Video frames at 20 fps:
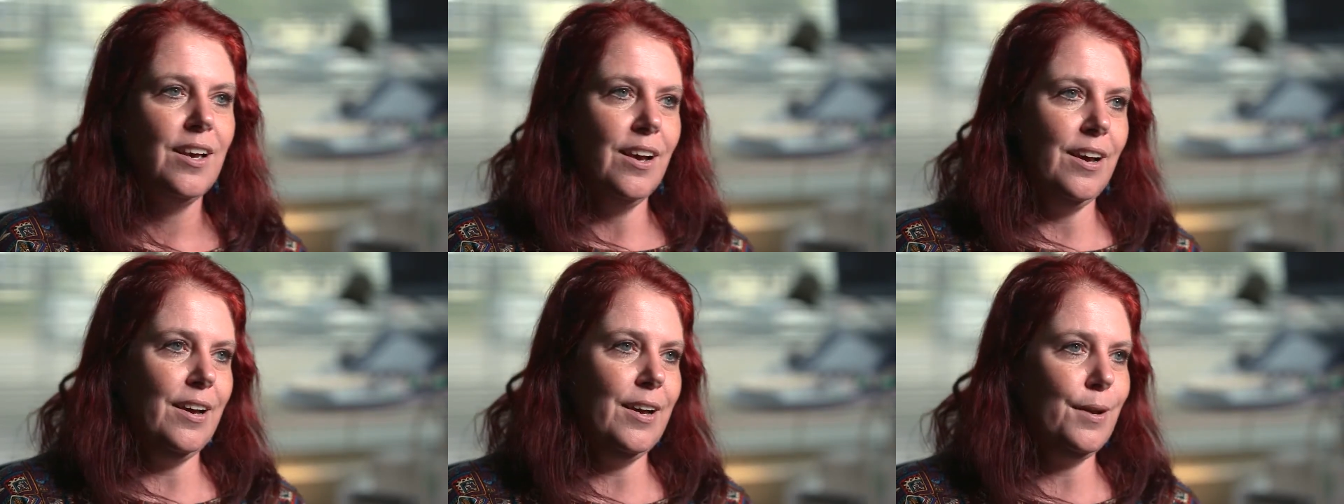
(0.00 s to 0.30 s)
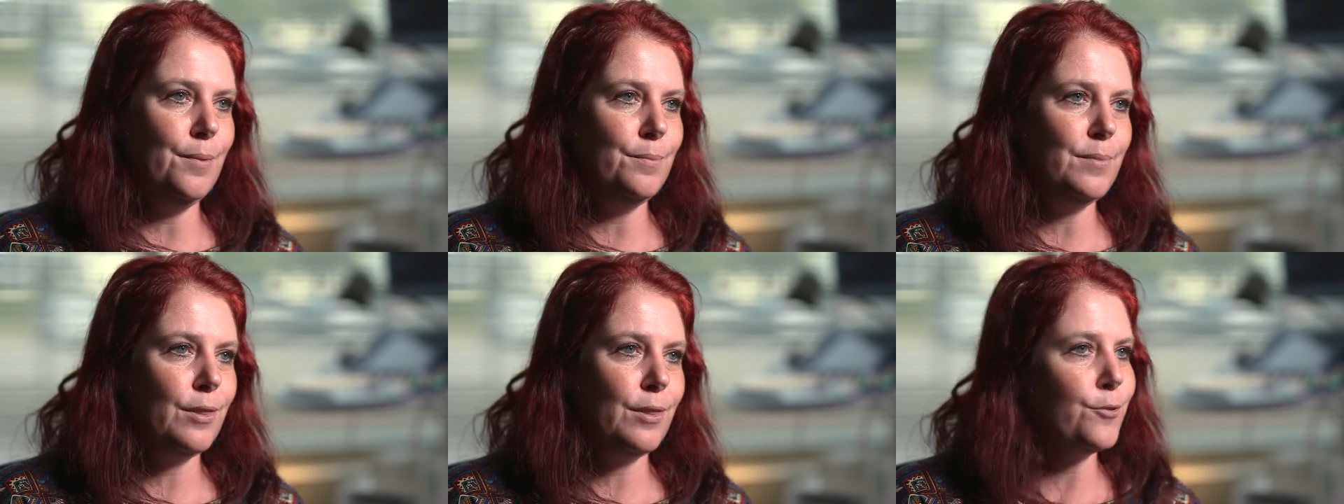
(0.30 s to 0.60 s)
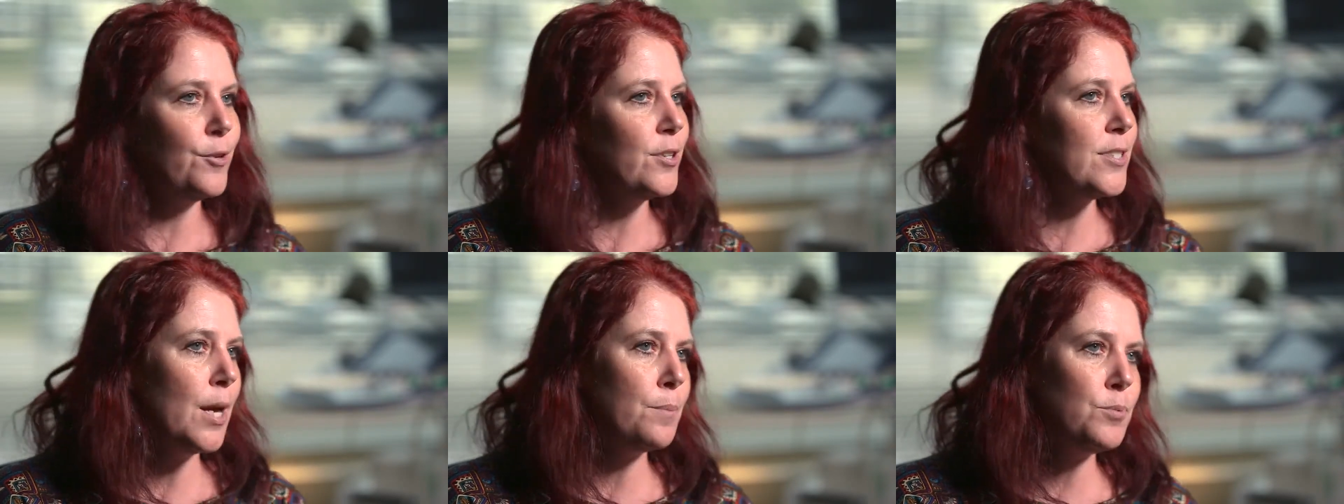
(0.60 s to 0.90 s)
um, that
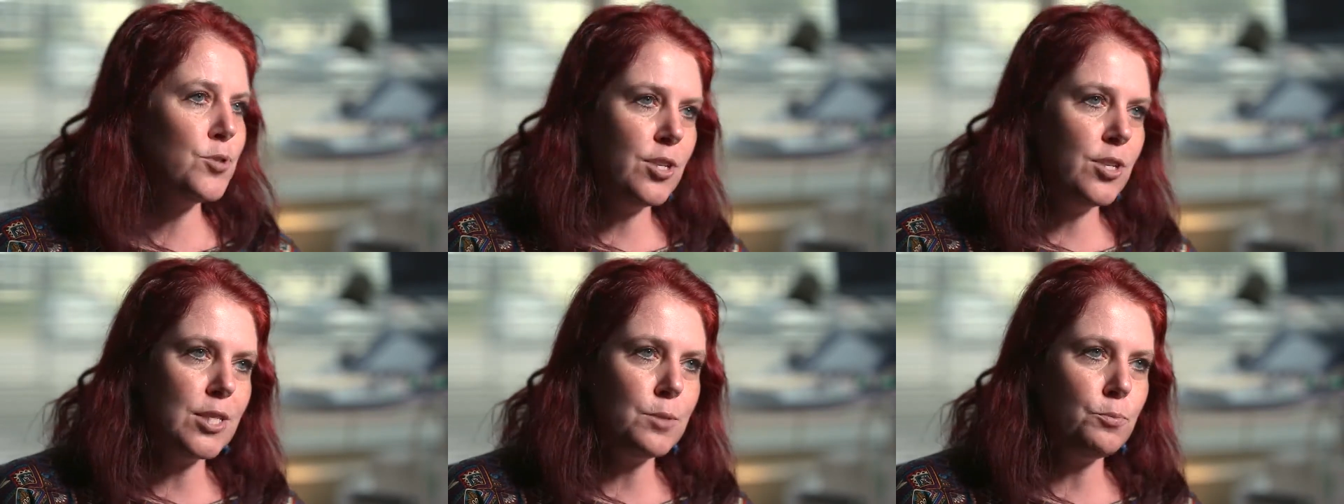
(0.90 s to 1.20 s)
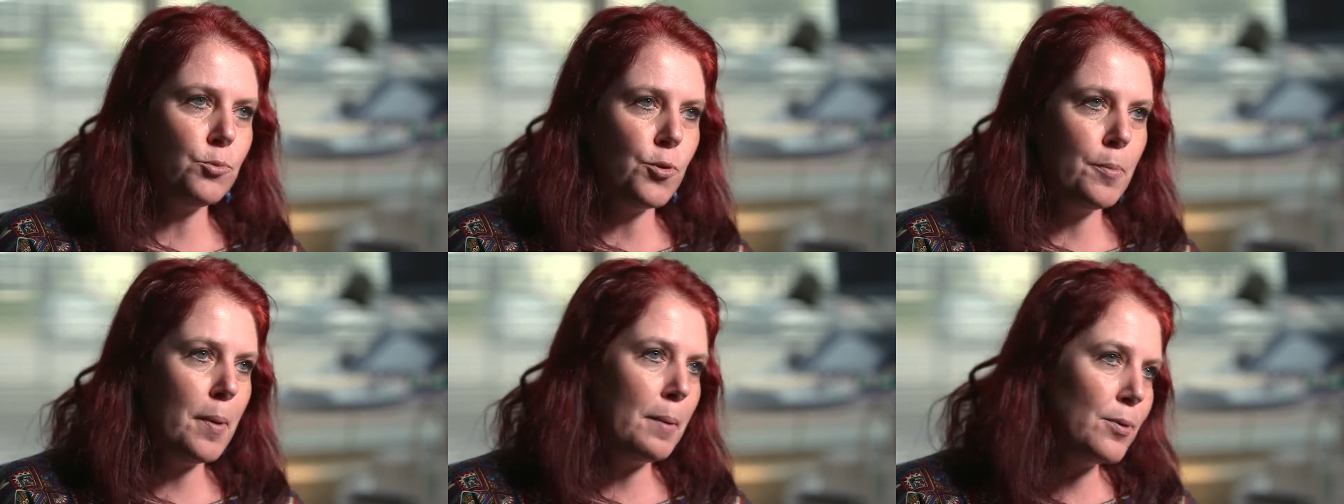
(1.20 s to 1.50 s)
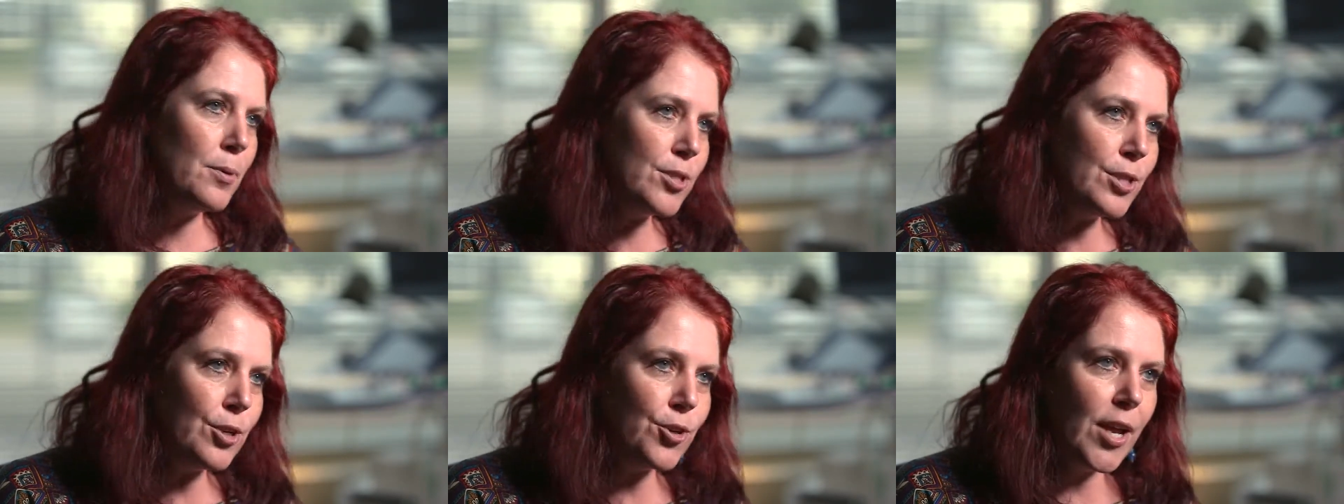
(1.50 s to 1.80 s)
the receptionist
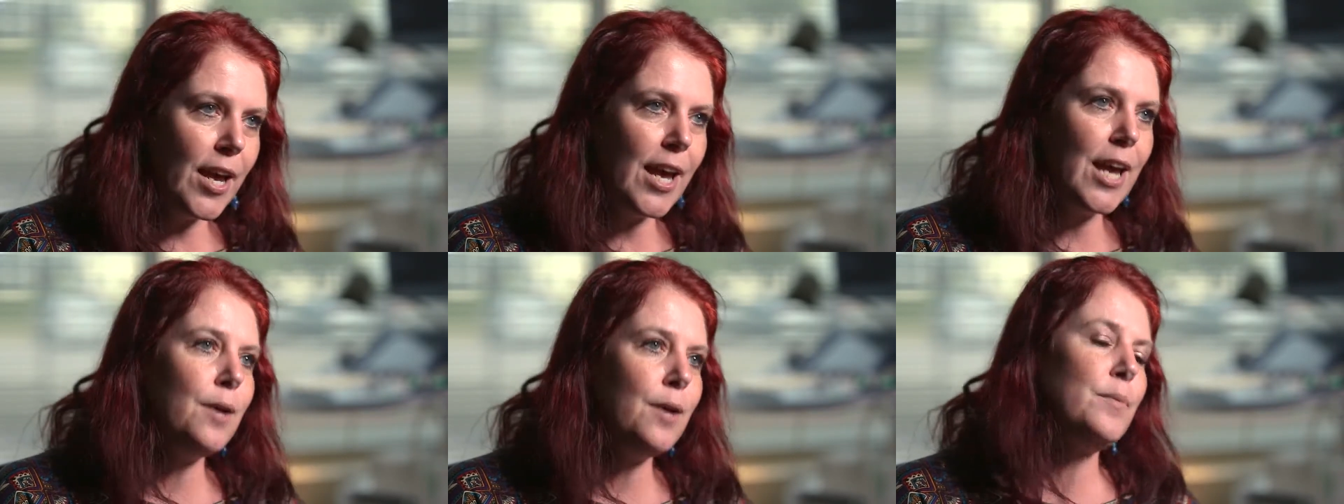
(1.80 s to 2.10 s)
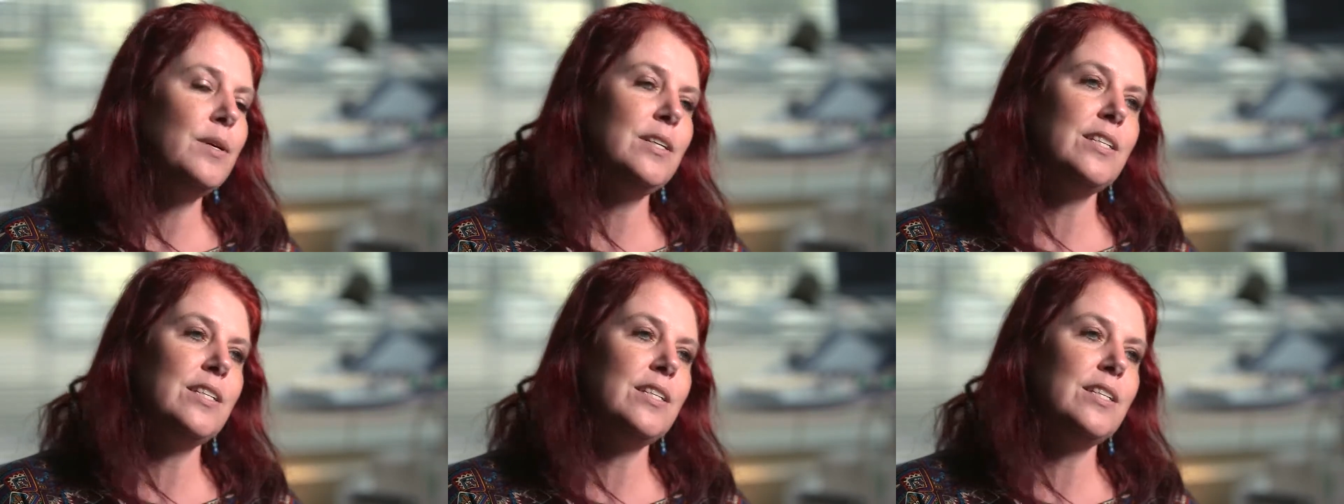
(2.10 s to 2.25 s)
remembers their name